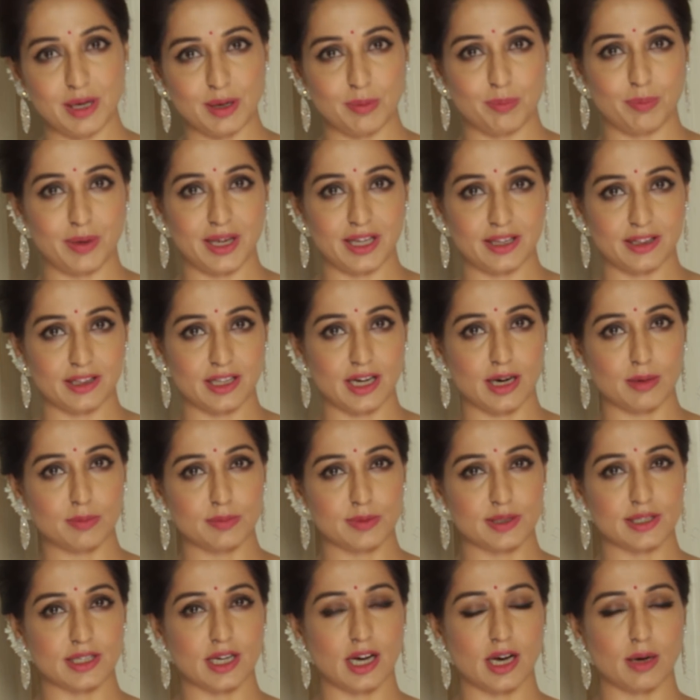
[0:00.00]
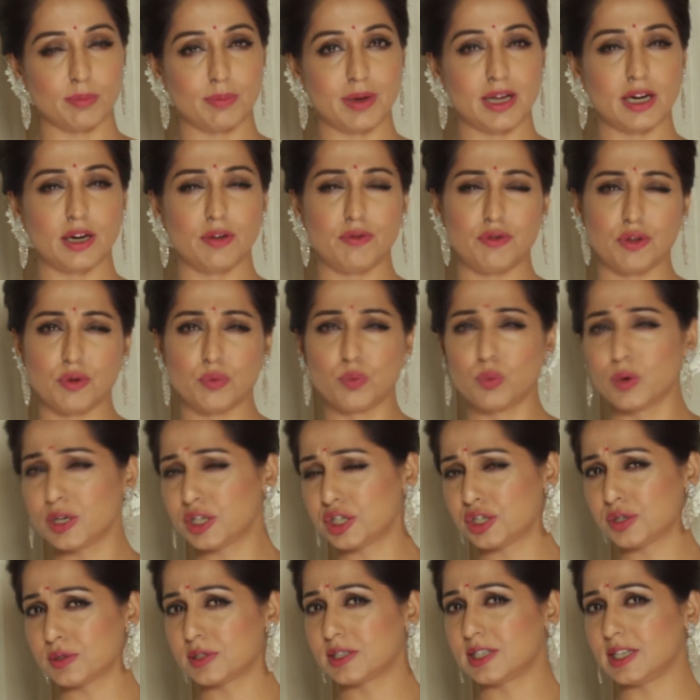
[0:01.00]
me a big thumbs up, and if you
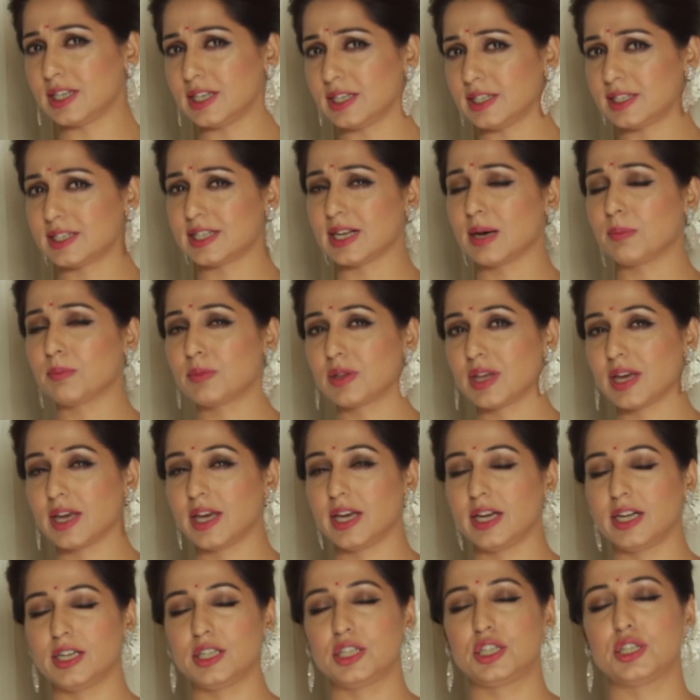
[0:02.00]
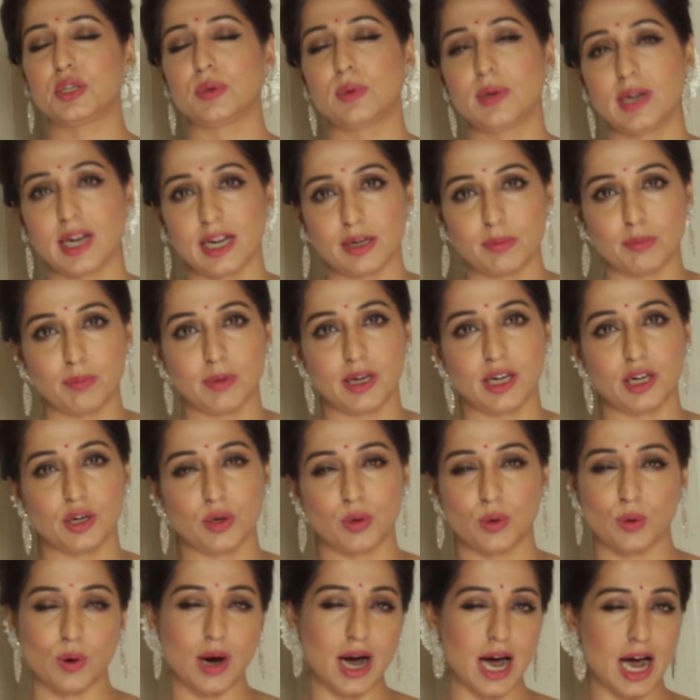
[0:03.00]
wish to see something, do let me
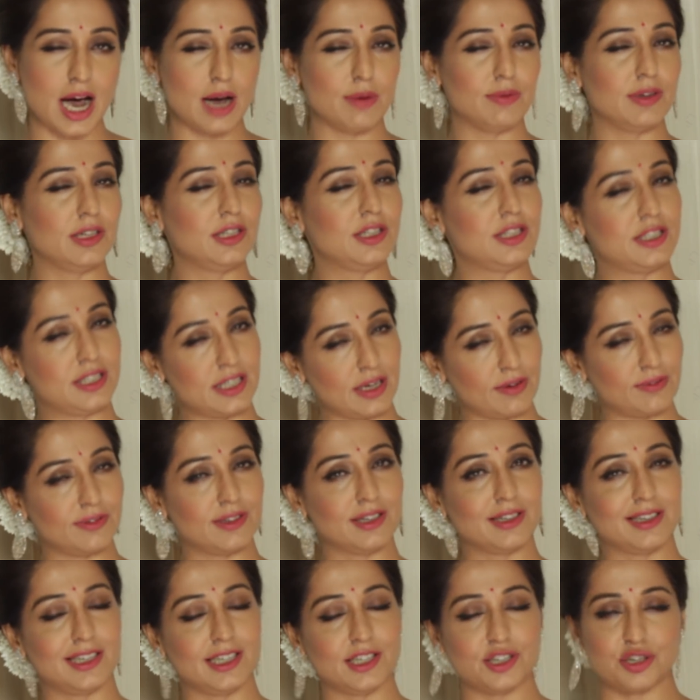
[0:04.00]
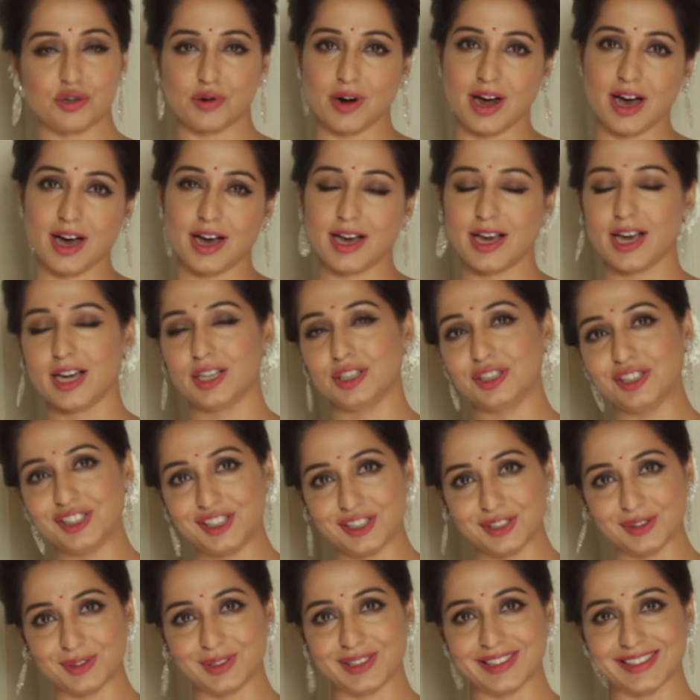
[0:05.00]
know. I will definitely try and
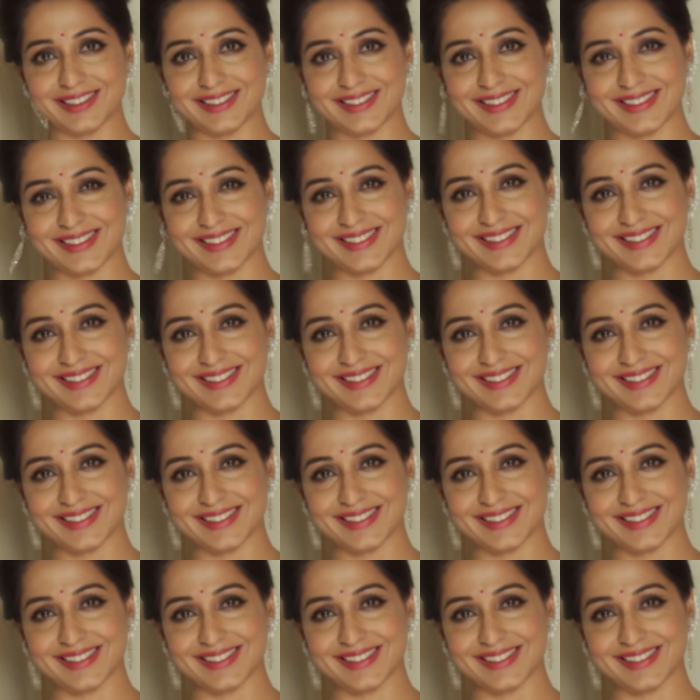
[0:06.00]
shoot it.